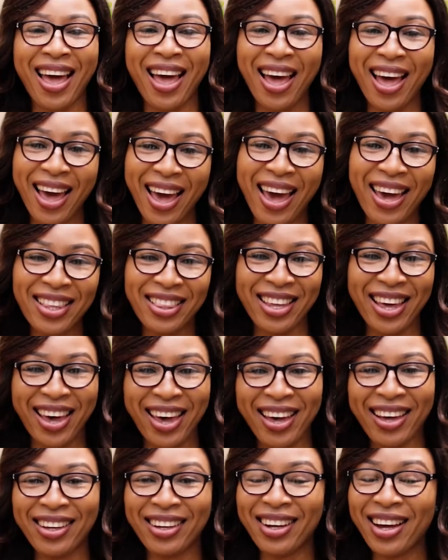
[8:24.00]
Hey
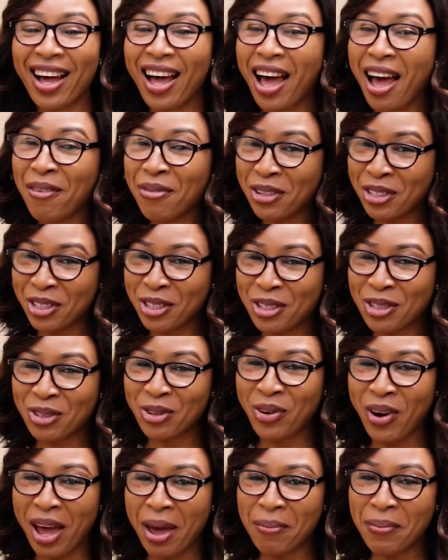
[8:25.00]
there, have you
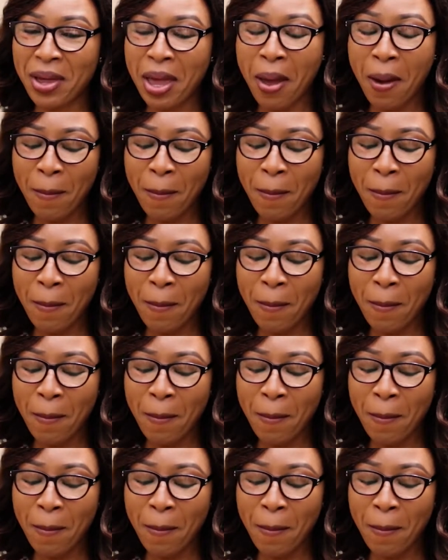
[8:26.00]
subscribed?